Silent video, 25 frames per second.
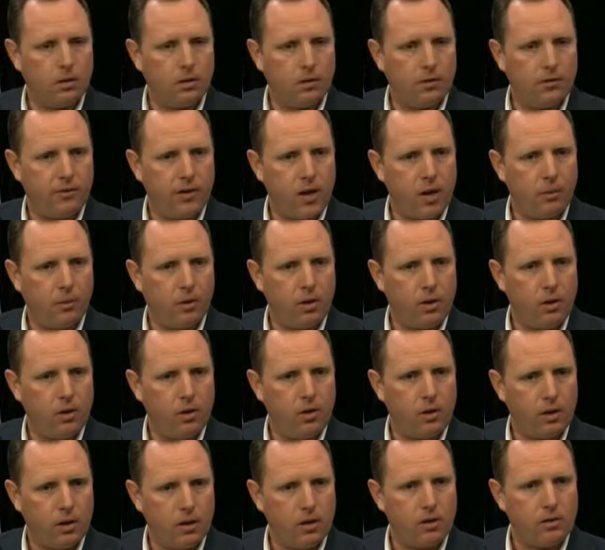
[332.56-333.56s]
the family
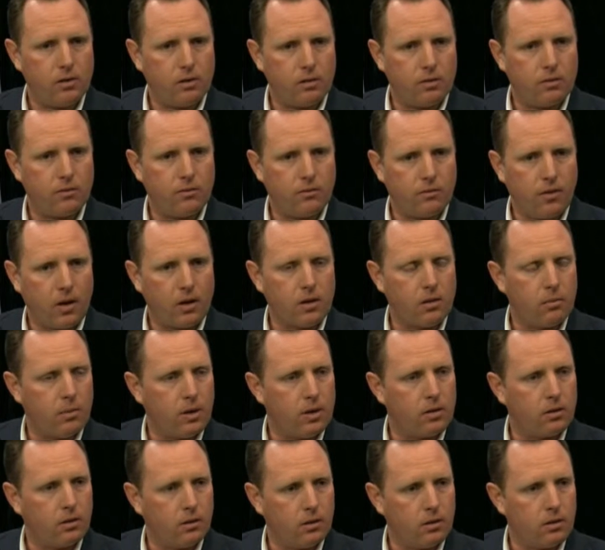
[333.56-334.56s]
unit is
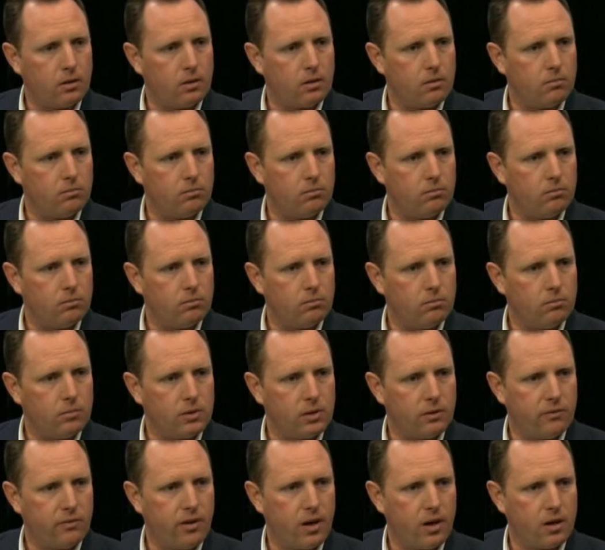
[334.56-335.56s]
fundamentally
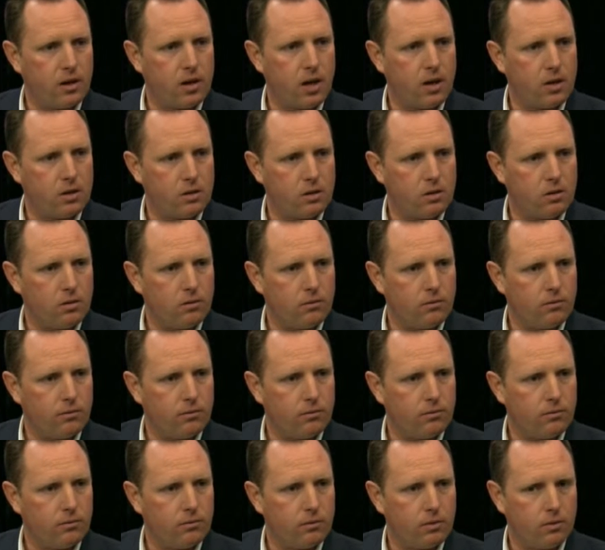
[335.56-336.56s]
it's the foundation of
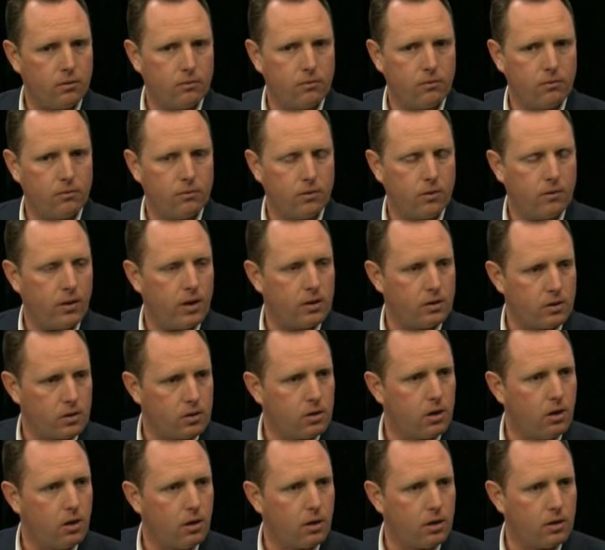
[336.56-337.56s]
our
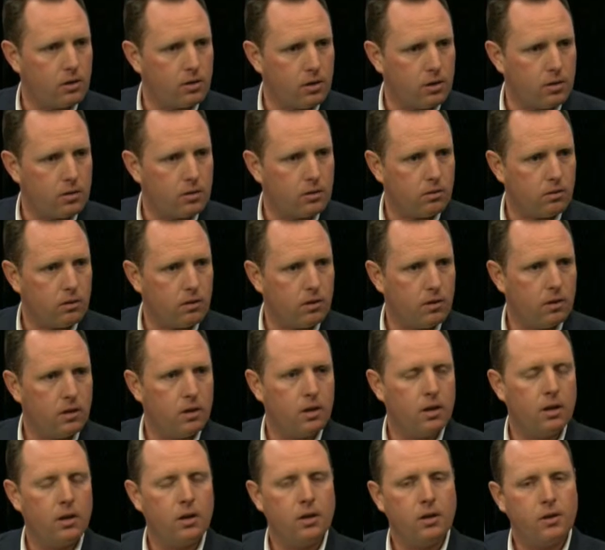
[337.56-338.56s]
society, essentially.
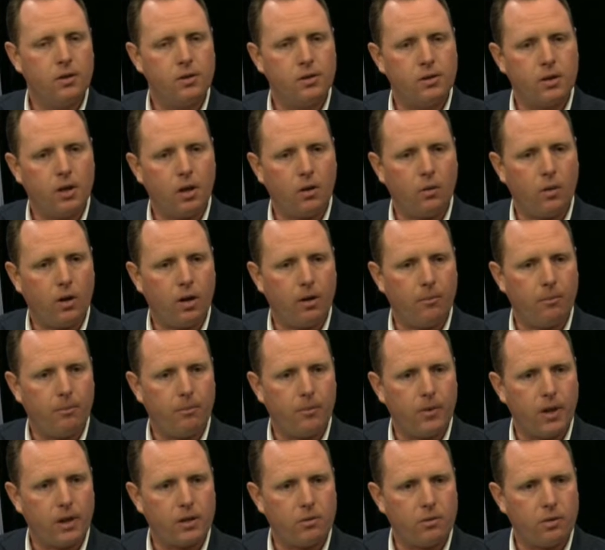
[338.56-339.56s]

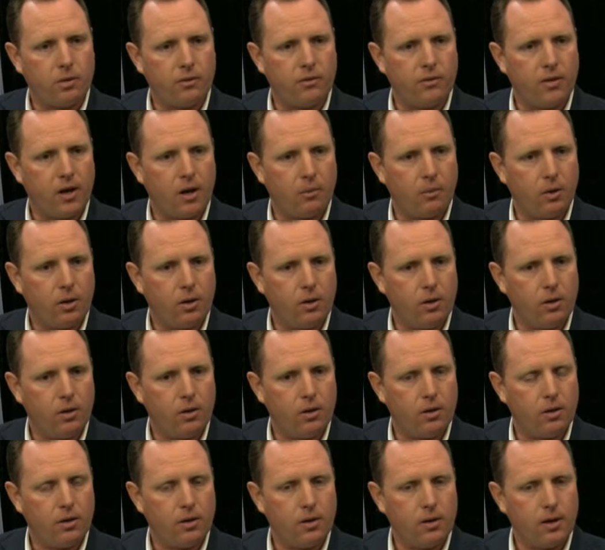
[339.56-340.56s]
So that's what the family
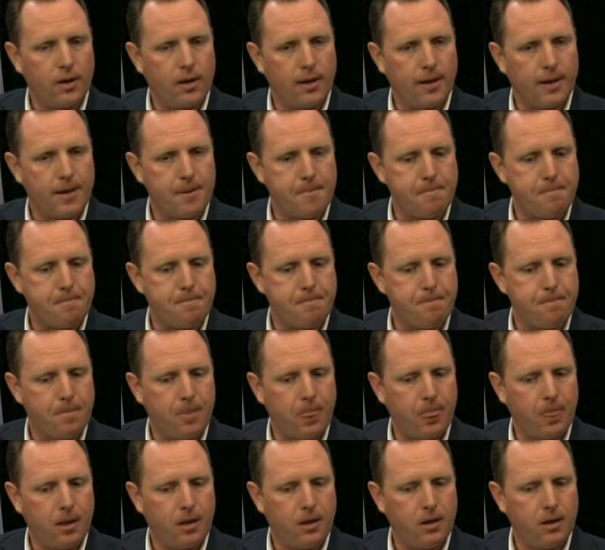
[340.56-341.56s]
unit
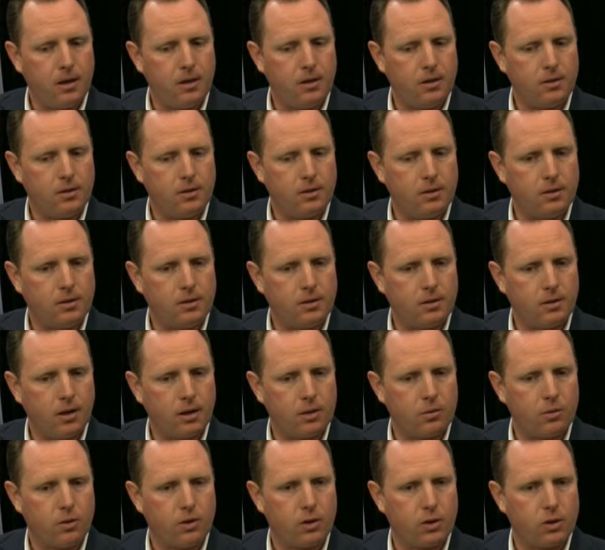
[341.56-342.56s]
is.
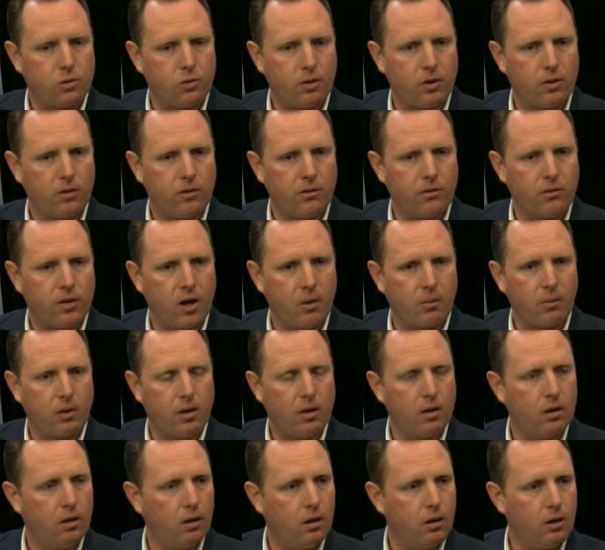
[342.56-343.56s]
That's where the strength of the family
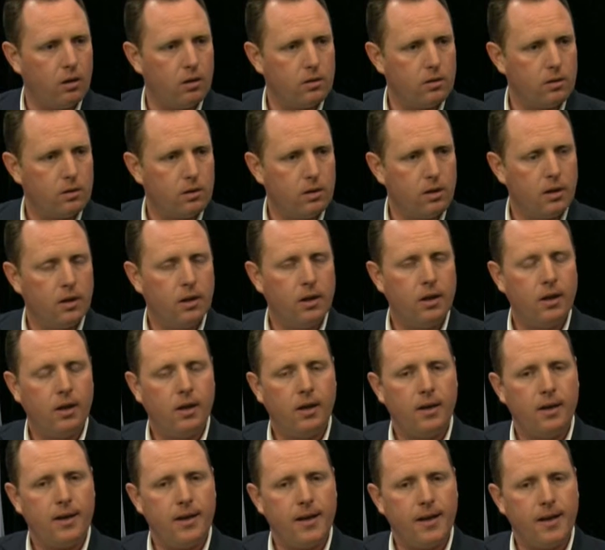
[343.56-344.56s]
unit lies.
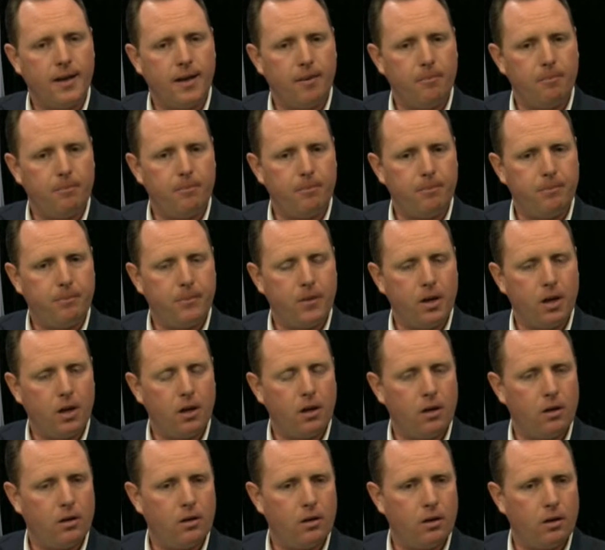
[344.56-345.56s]

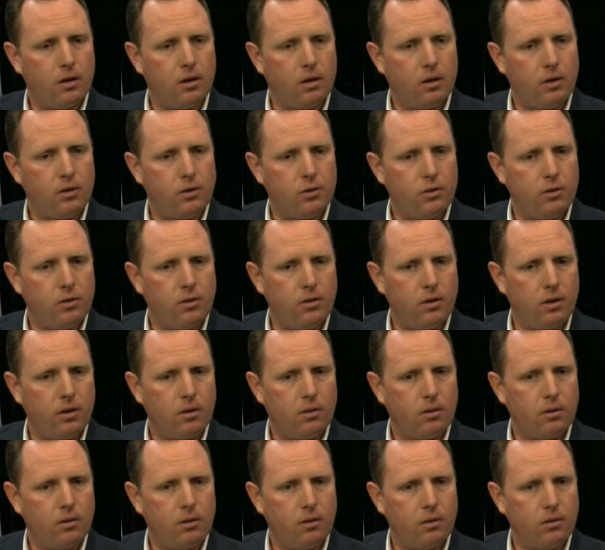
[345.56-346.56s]
I do
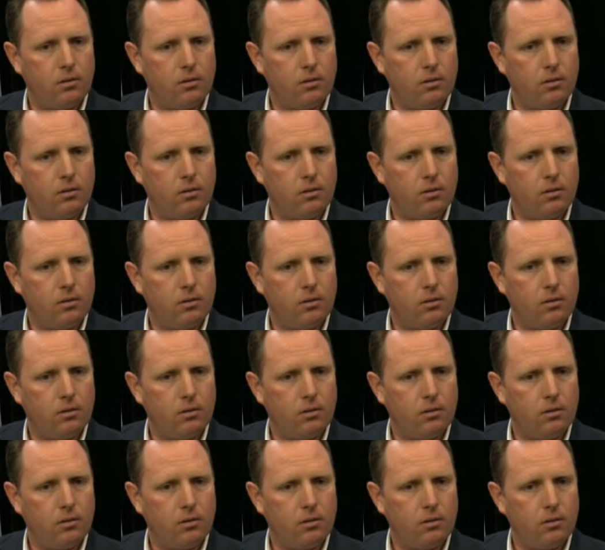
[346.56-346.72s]
think that